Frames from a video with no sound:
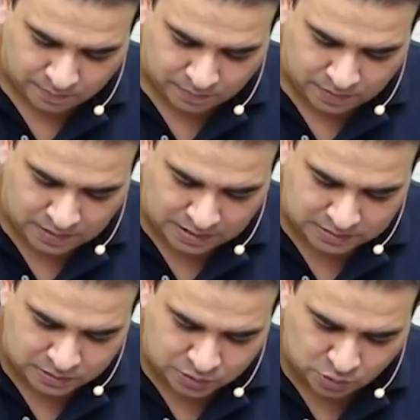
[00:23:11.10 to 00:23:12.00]

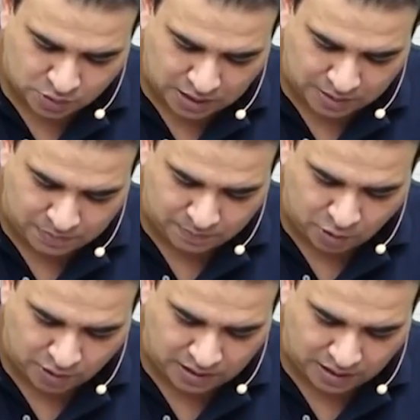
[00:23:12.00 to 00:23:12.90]

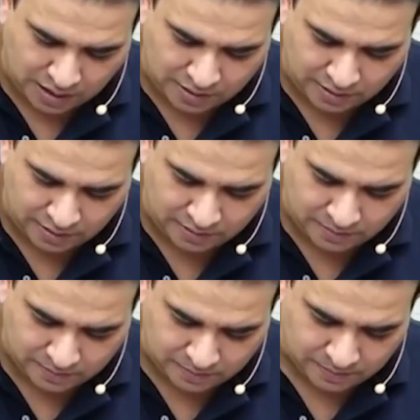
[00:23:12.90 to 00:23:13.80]
gastroepiploic artery,
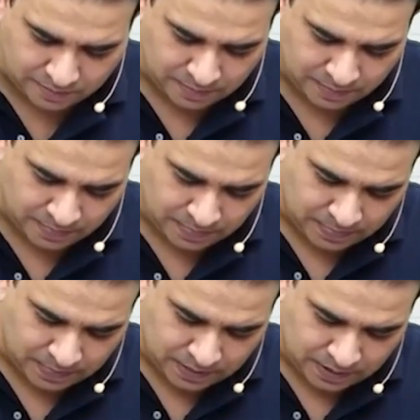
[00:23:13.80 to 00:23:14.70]

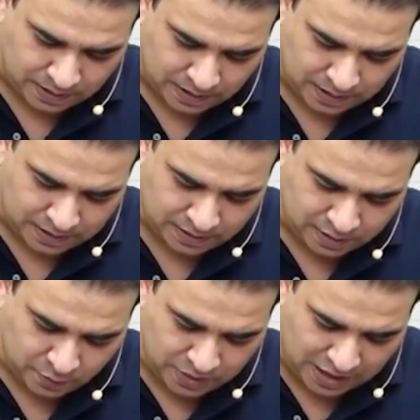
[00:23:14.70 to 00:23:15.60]
and
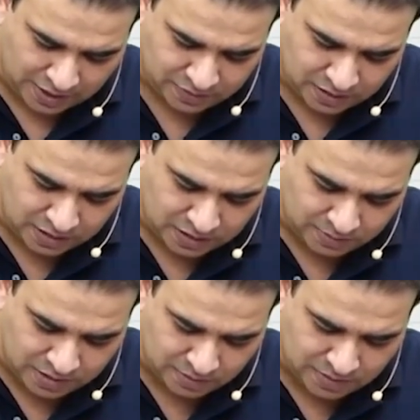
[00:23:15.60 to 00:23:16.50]
here we have the
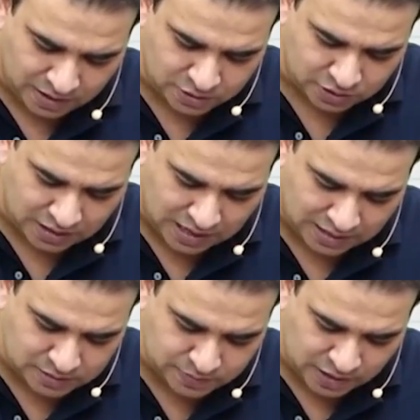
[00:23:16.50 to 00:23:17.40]
terminal branch or the
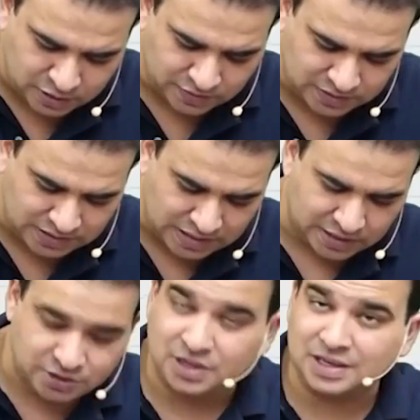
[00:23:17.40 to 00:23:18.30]
last branch of the
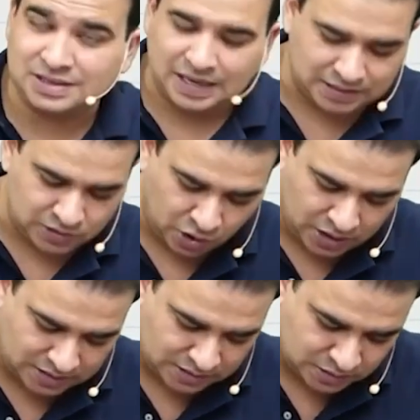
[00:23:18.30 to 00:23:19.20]
celiac trunk, that is
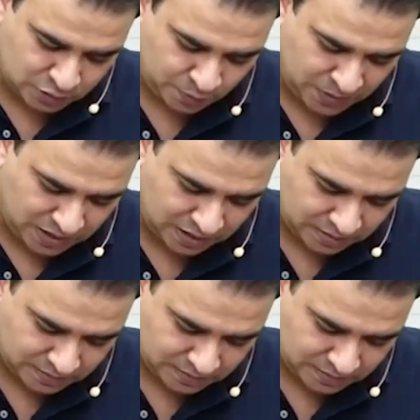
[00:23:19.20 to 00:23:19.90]
called as a superior